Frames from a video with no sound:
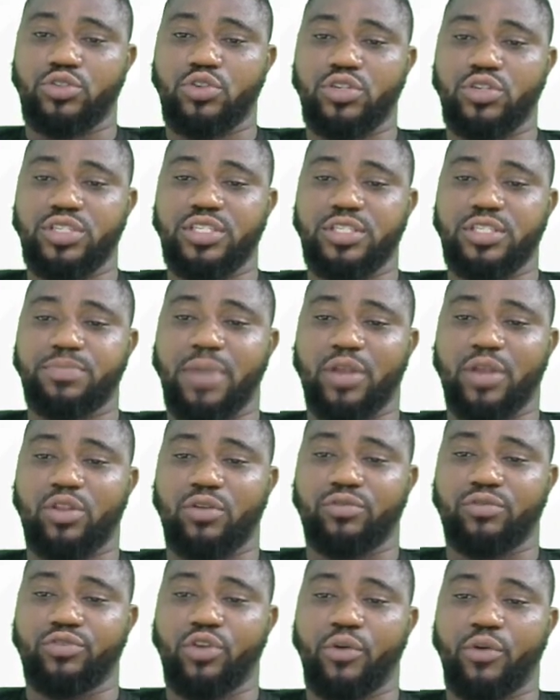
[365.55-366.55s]
So this is part
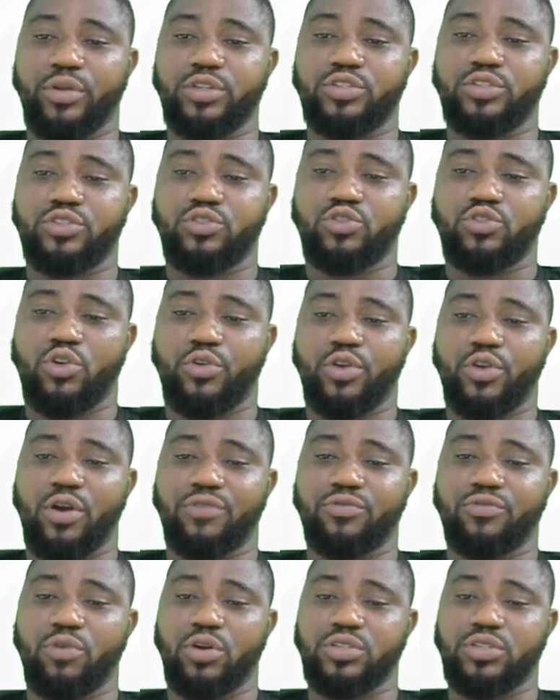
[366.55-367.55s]
of Darwin's theory
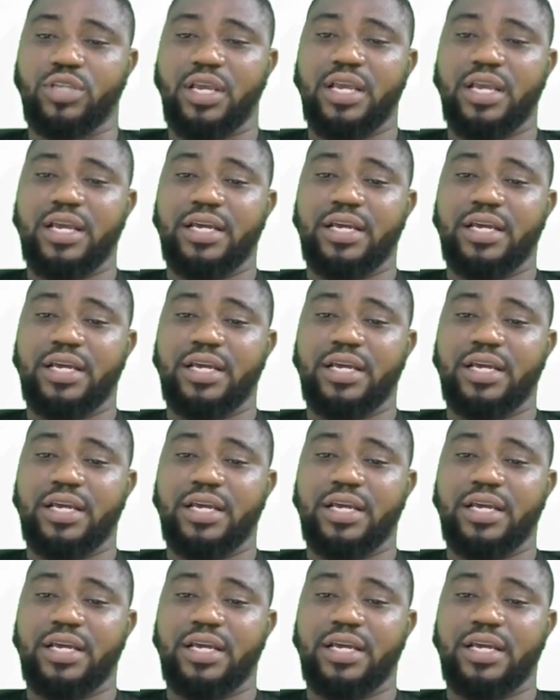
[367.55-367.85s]
of what?